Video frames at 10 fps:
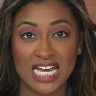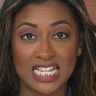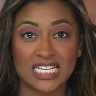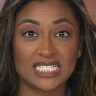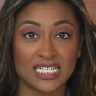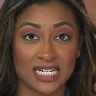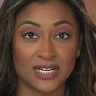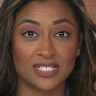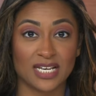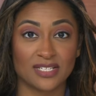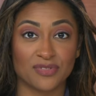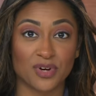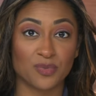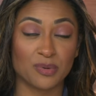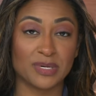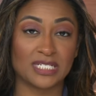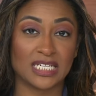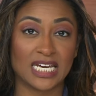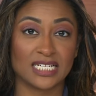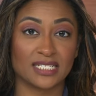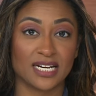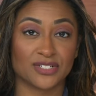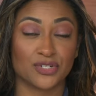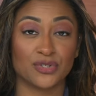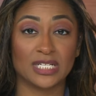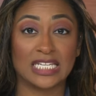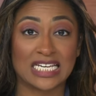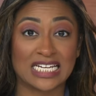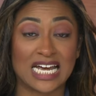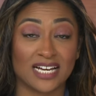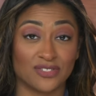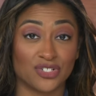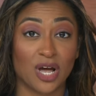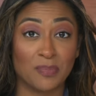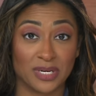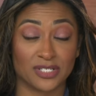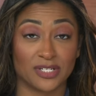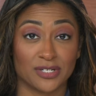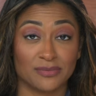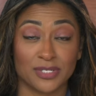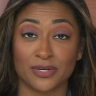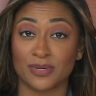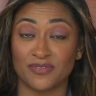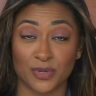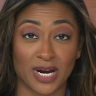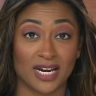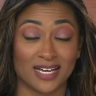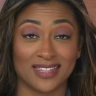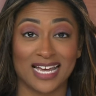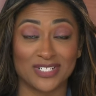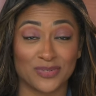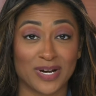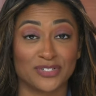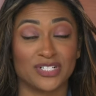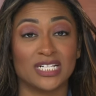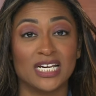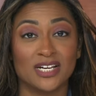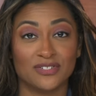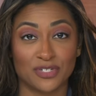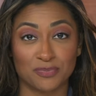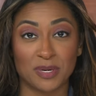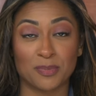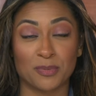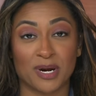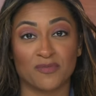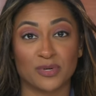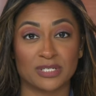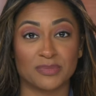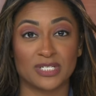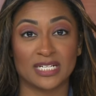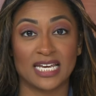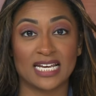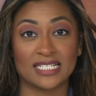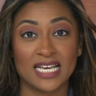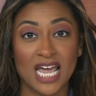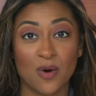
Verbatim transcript: This city says that there will be delays next to the Lincoln Heights Shopping Center, so if you're heading in that direction, just be prepared for some delays.